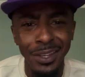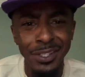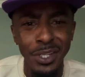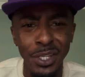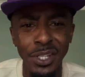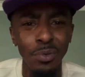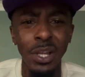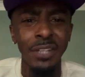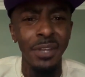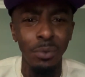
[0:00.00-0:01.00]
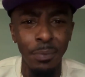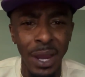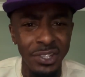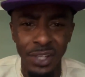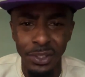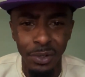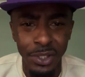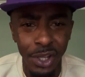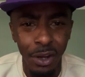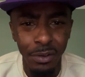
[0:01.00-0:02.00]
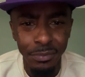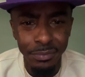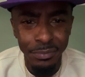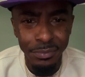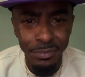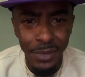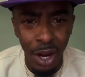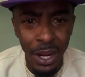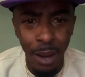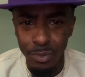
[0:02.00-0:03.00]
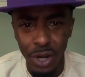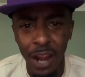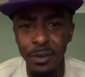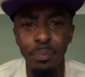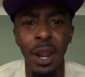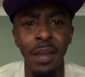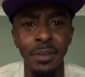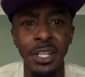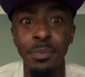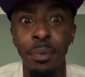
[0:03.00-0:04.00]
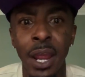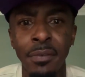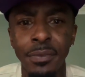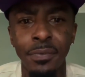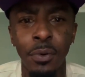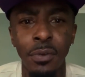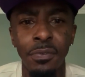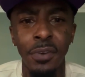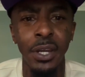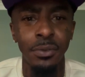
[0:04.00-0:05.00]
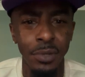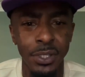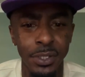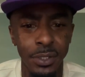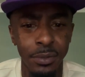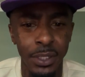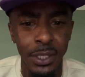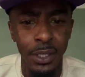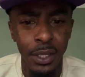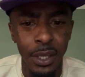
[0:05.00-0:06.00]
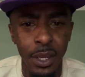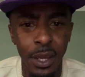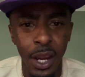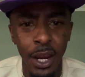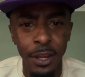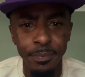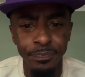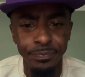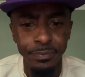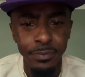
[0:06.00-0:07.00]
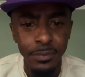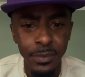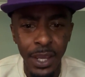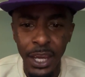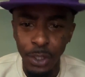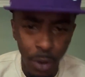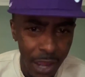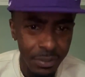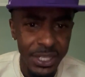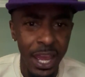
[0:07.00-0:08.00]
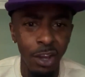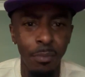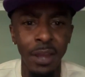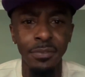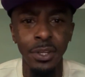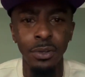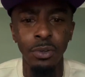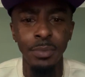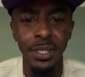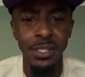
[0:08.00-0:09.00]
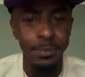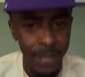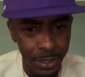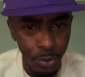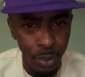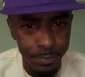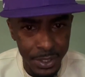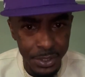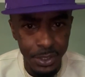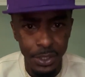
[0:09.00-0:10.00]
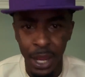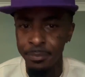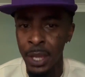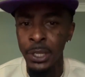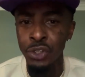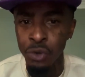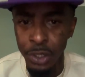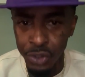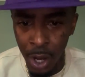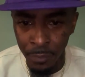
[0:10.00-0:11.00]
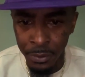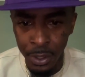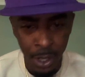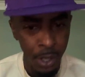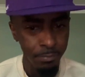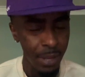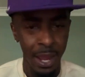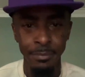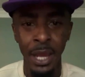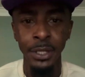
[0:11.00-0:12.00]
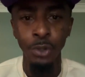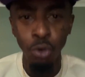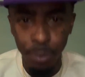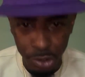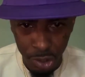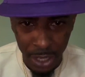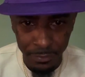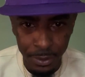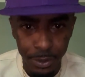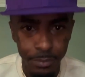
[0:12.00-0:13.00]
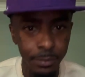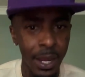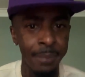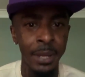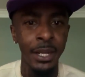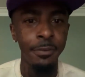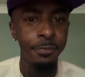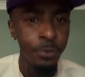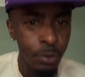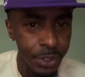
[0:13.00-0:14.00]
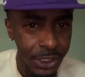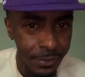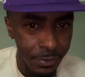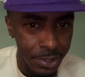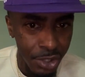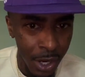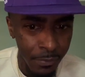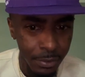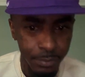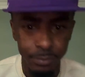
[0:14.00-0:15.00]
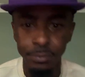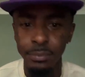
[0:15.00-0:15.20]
It's irrelevant what my sector is called. All right, I'm driving private. It's private for a fucking reason, okay? All right? I don't have a tag on my vehicle because I'm not doing business. I'm not a truck driver. I'm not an Uber driver. I'm not a food delivery driver.